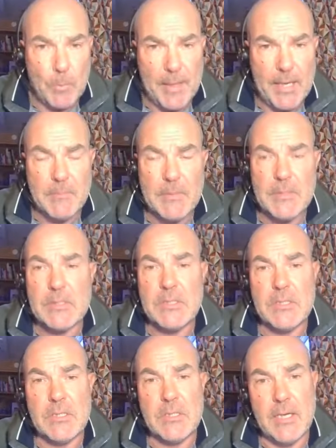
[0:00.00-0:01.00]

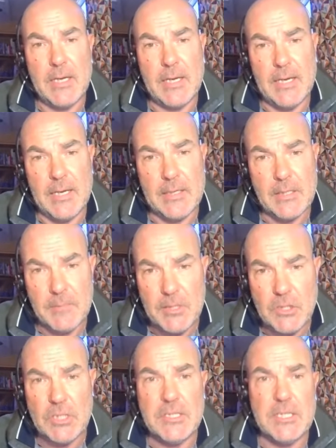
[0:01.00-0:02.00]
Payments, uh,
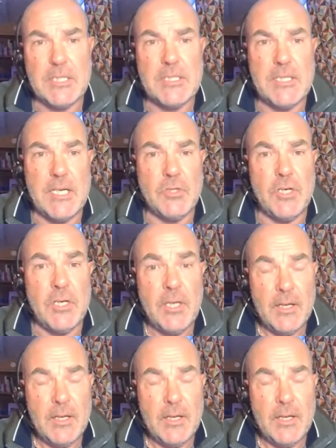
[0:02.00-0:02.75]
commissions, etc.